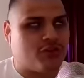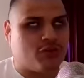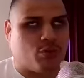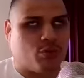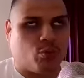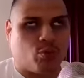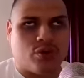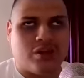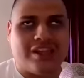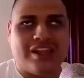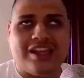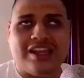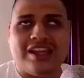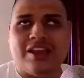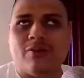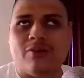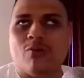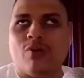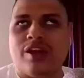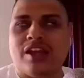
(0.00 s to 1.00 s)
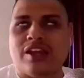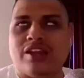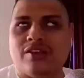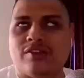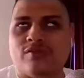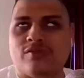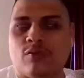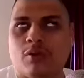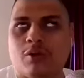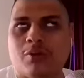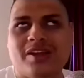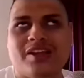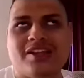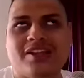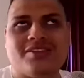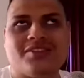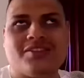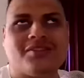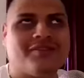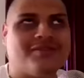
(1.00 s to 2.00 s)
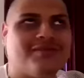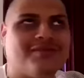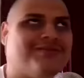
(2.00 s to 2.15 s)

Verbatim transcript: three weeks, four weeks.